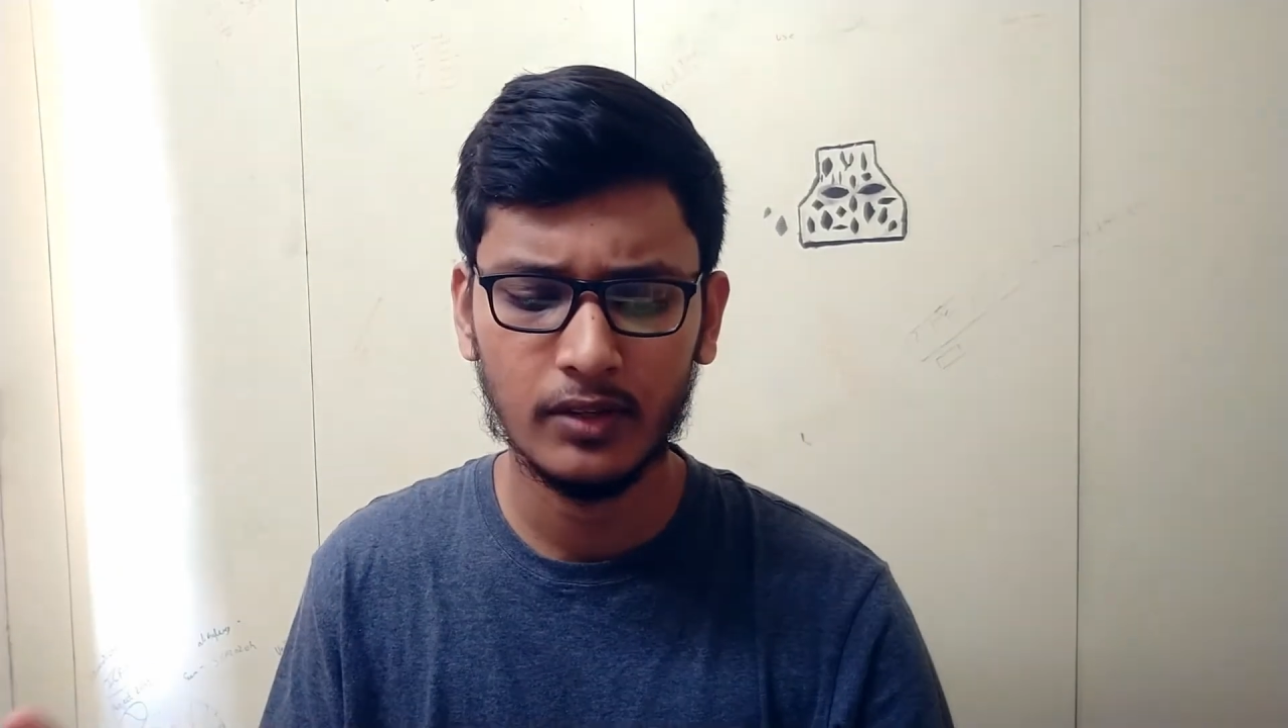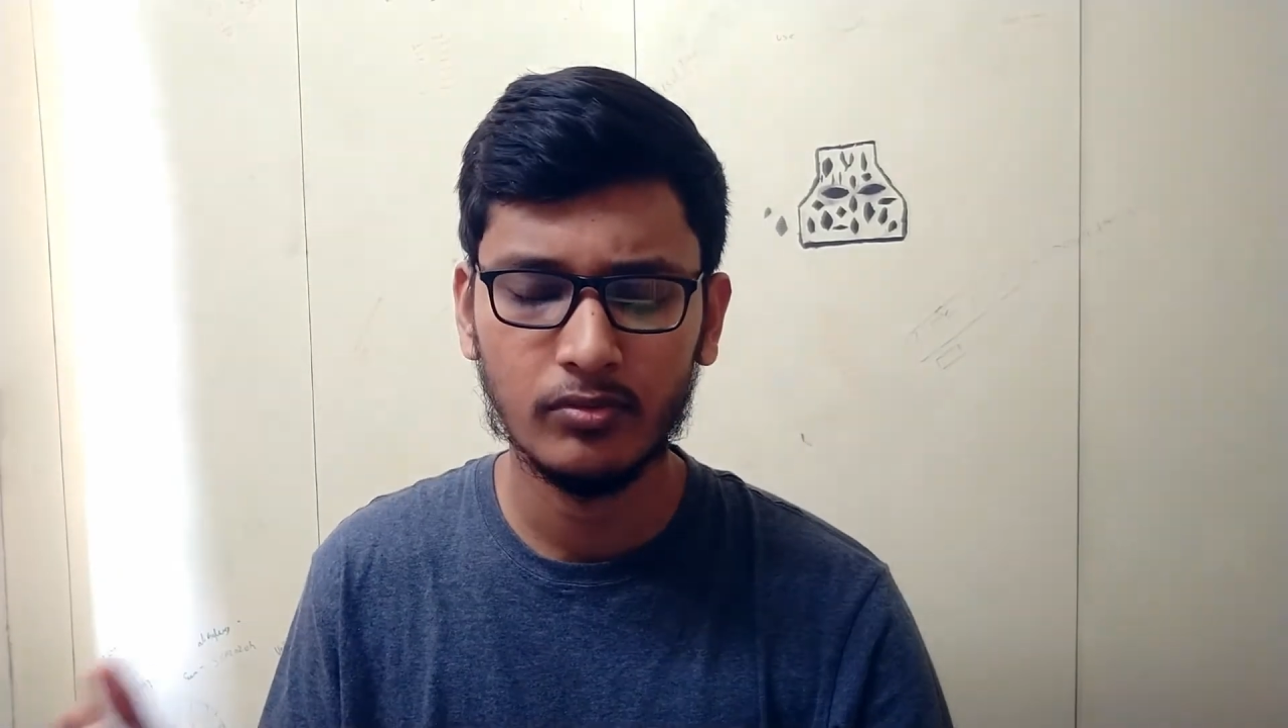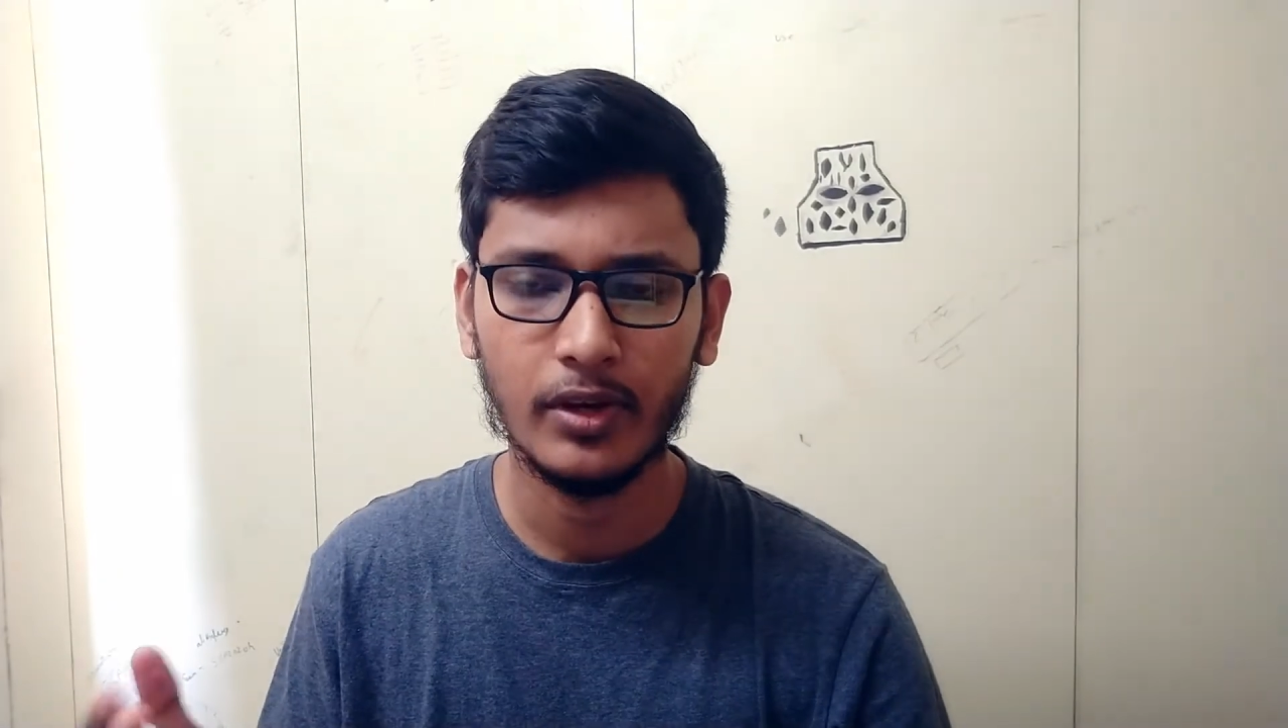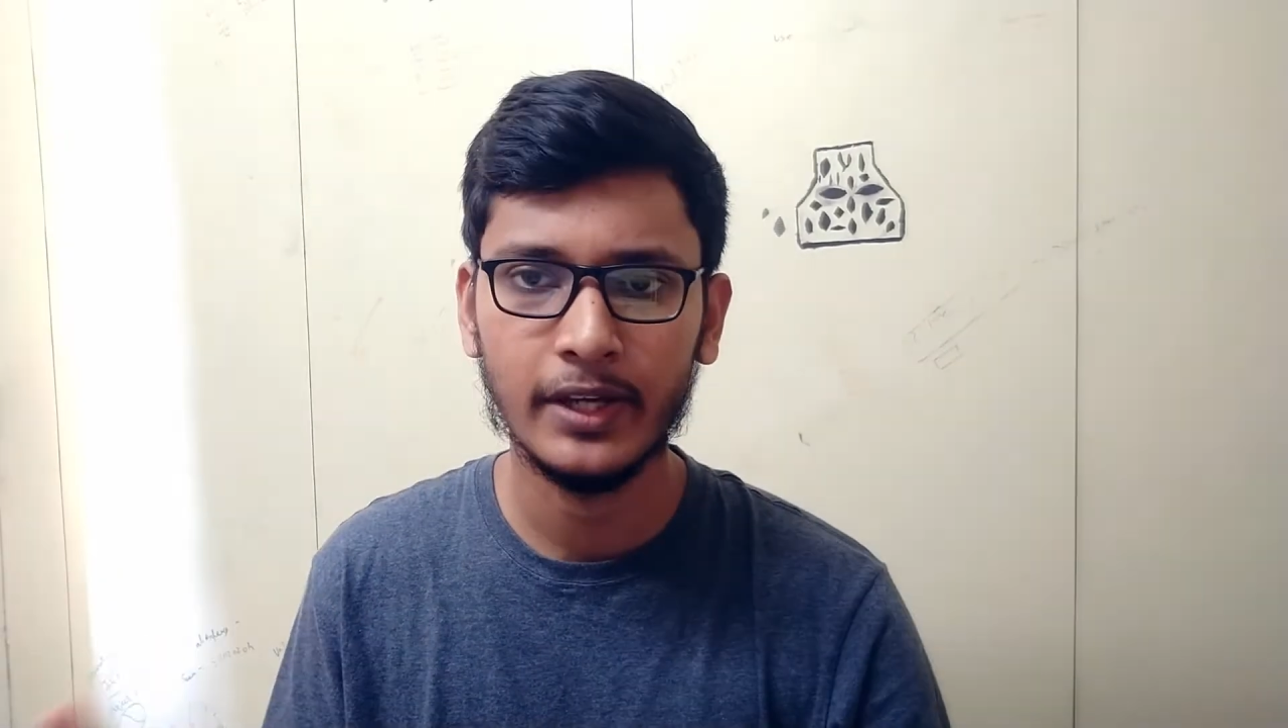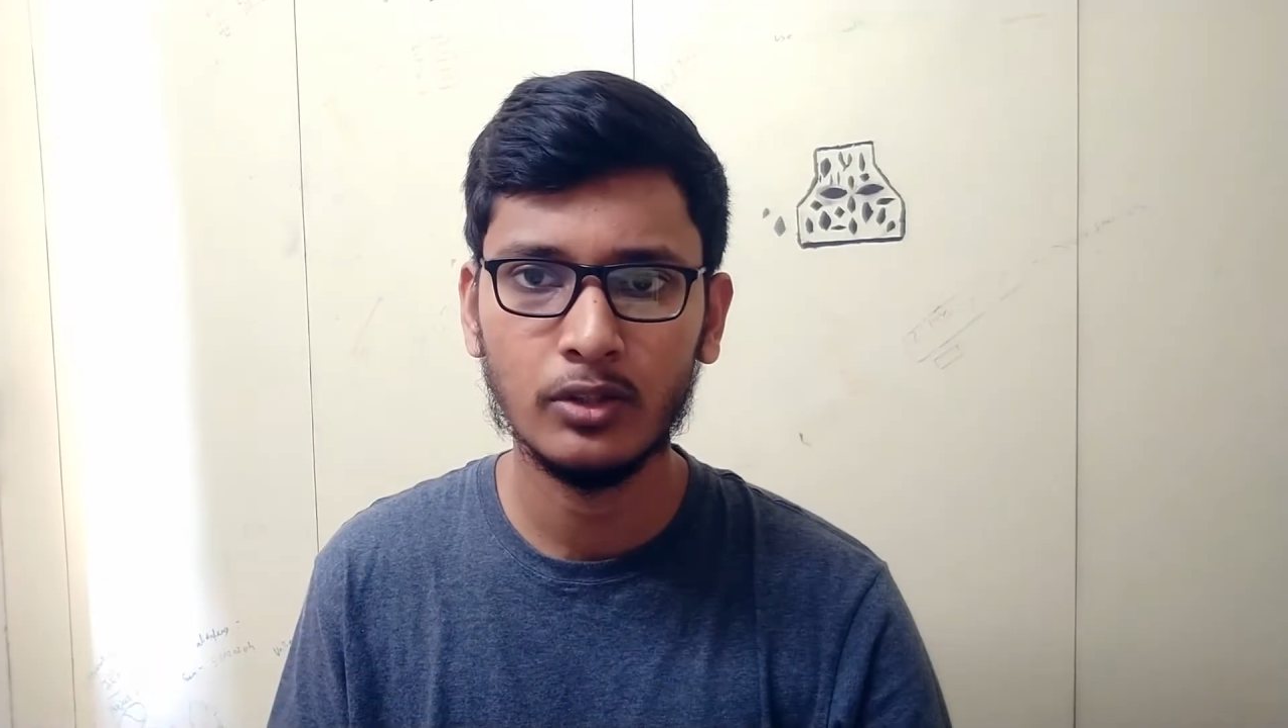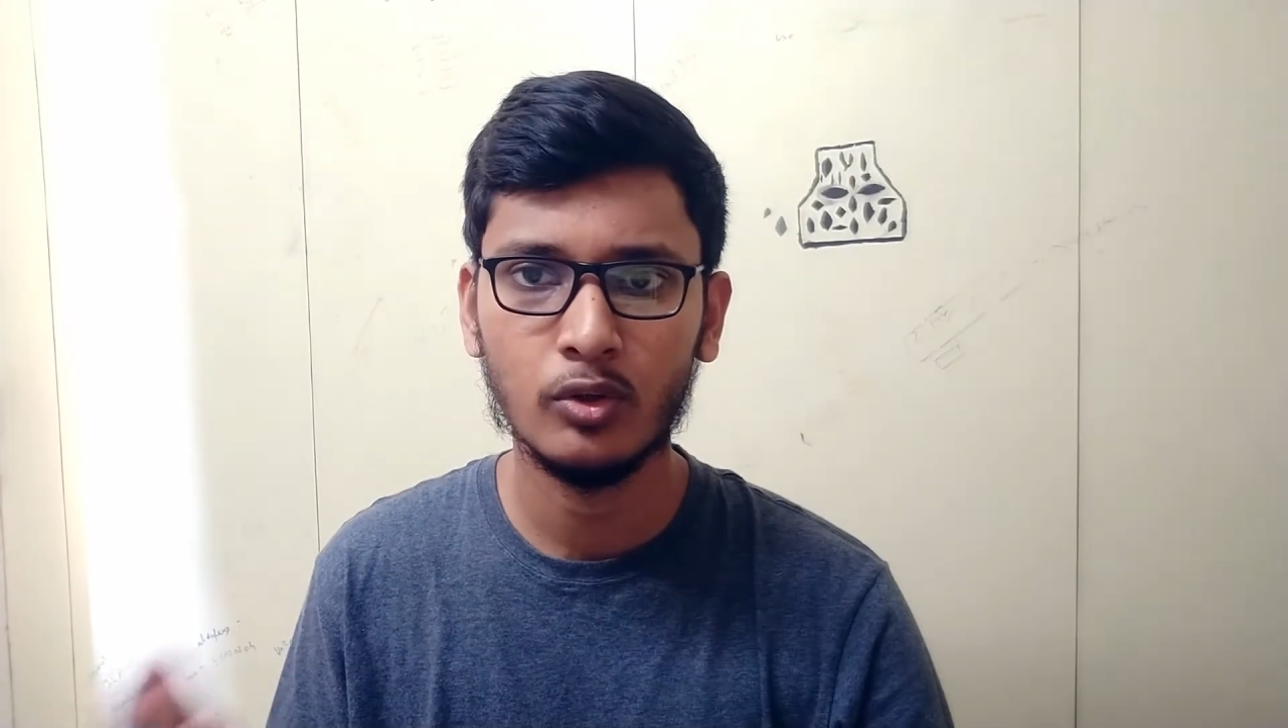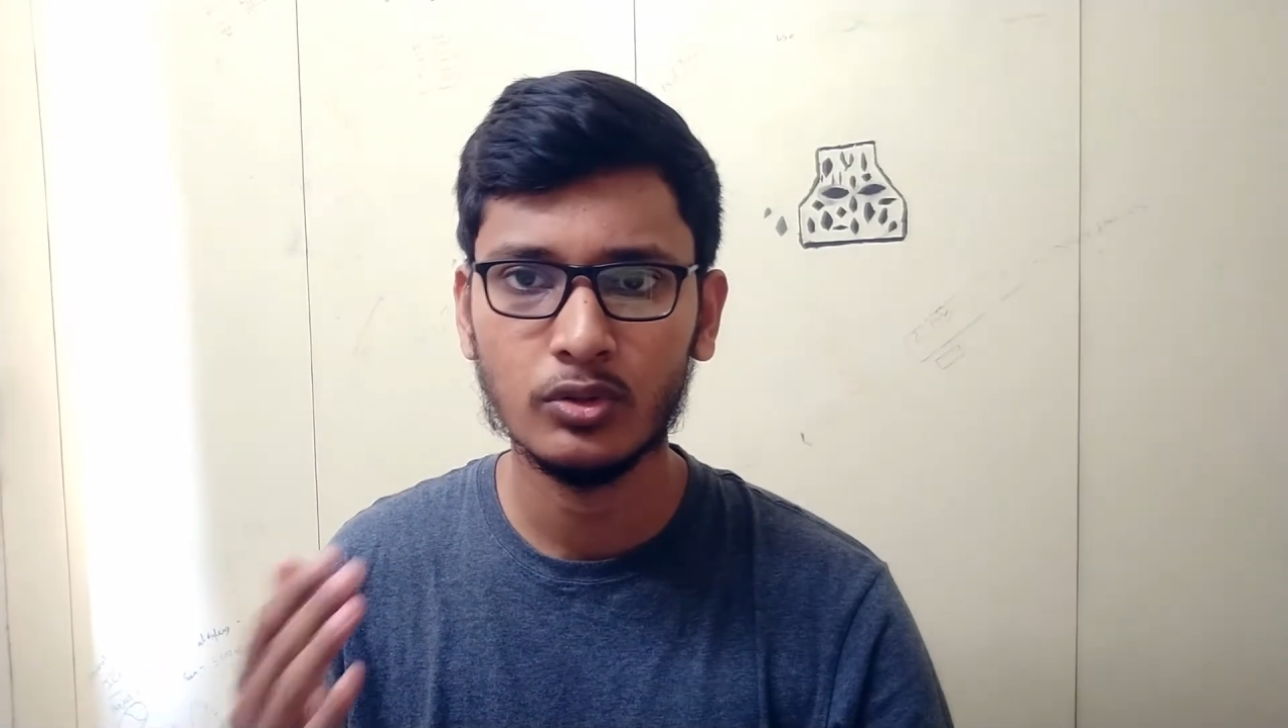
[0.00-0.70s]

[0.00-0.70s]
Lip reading: have 8